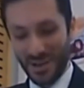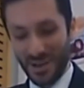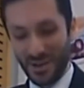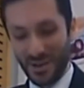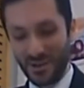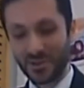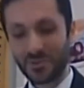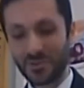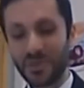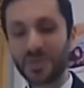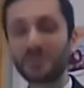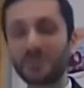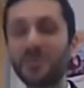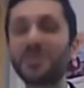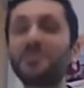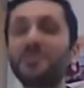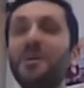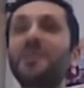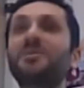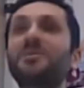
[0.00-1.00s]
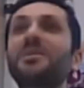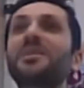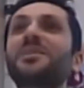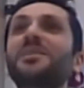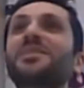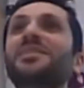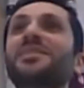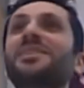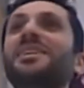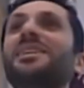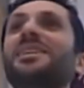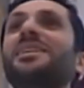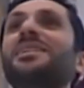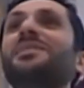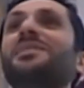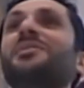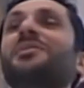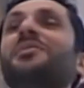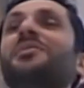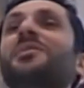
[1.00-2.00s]
Which brings me to
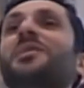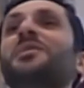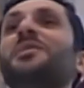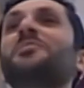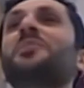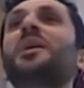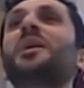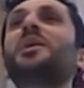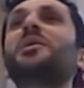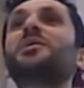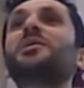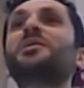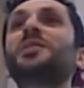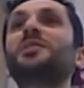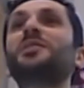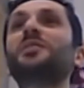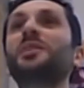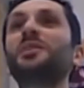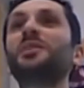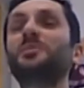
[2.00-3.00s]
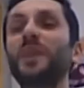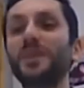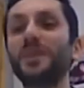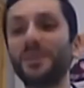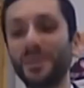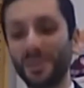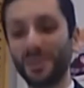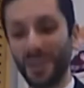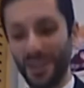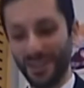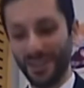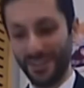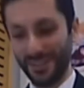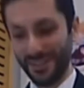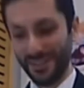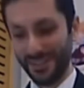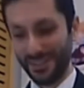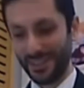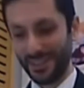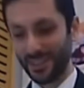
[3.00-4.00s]
the first priority of AhlulBayt
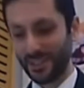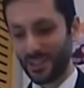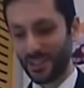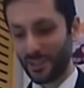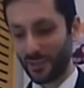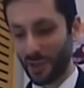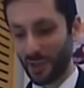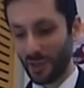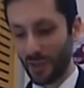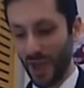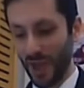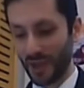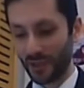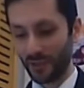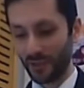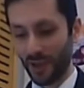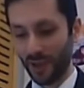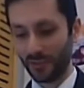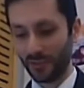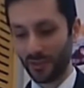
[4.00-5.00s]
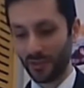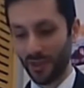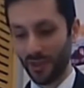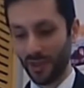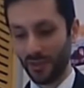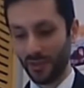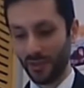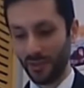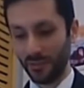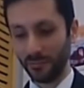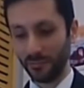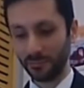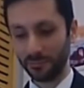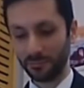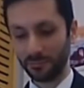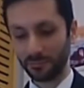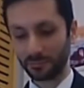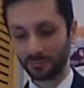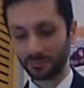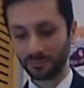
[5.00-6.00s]
societies. Just to give you a background about them.
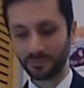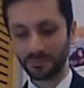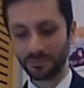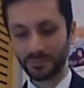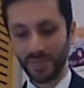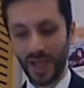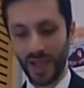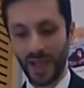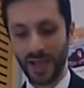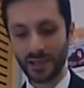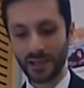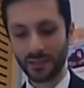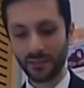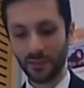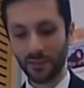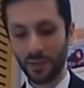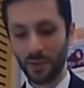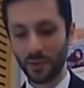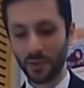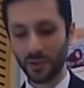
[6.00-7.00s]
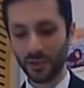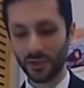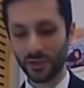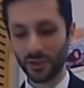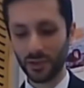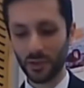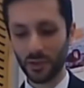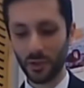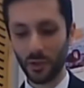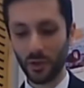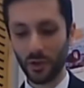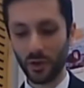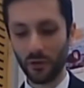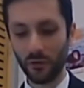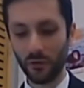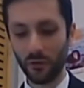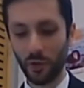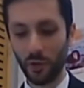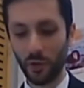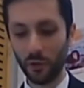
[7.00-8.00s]
And for those who were
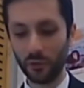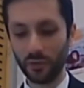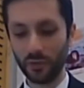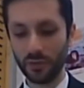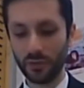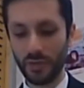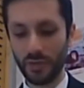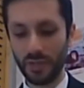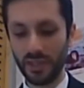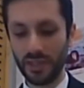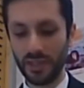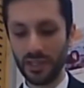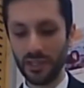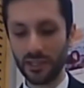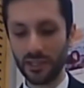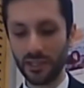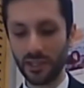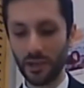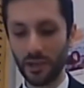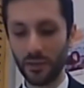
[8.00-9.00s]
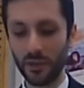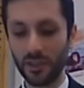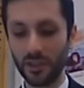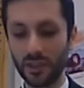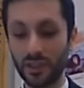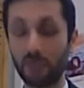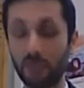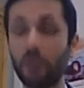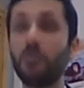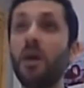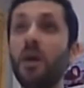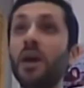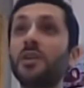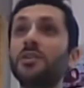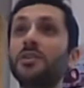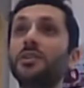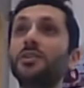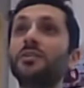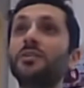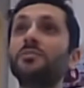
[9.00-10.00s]
involved many years ago, this is a
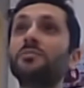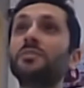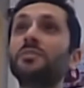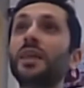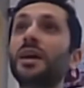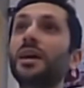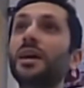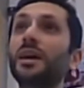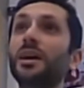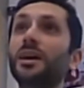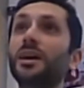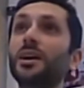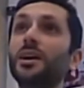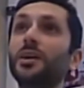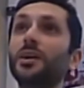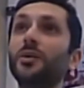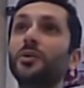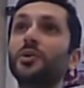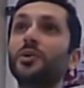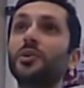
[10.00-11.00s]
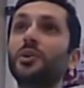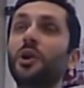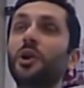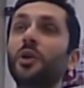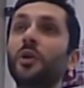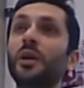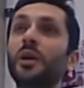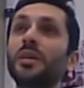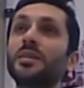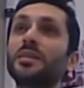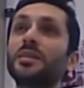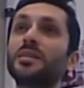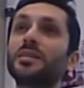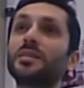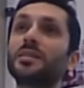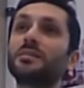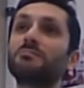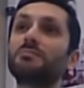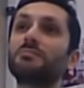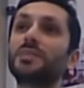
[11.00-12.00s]
reminder. We should
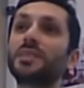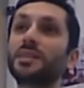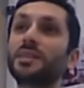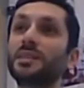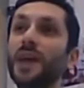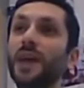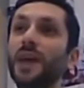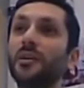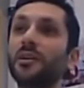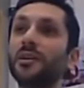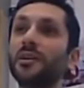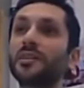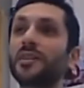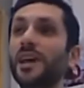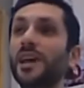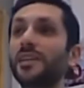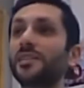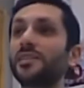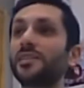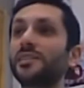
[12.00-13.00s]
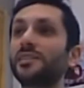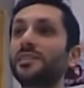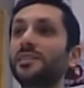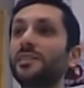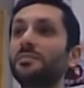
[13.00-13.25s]
always sit down and assess